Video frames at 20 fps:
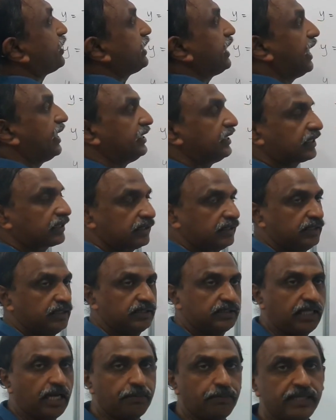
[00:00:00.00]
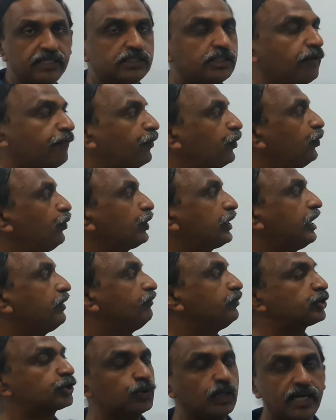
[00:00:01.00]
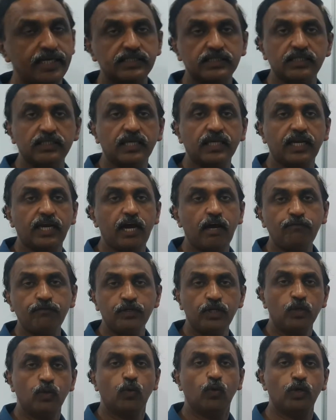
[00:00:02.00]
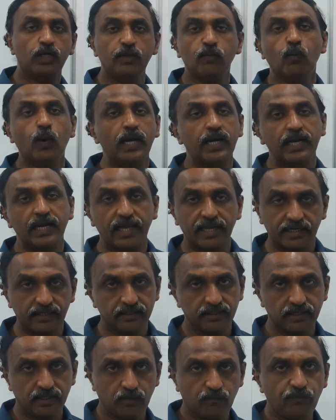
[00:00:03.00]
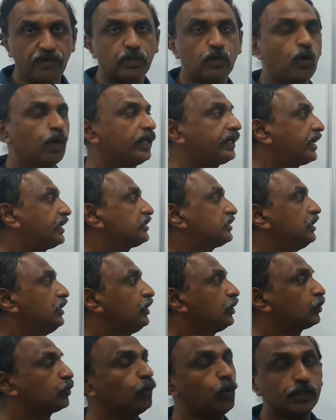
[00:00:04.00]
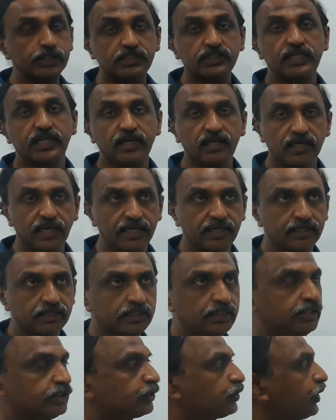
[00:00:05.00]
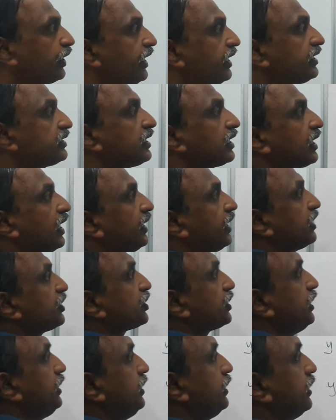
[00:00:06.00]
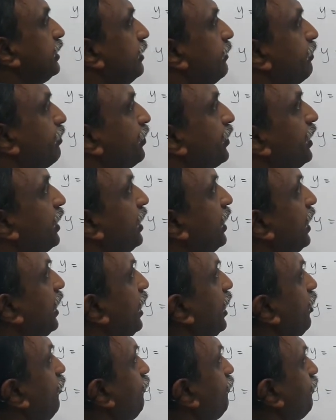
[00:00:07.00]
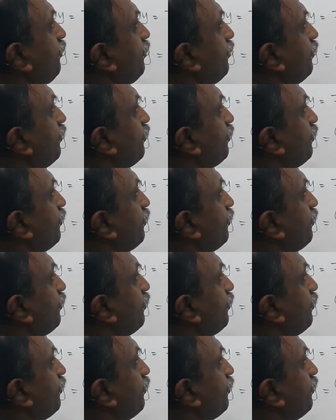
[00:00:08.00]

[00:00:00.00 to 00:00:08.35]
the other. That means if you can visualize in the graph only one line, we call it as coincident line. So here is a condition. If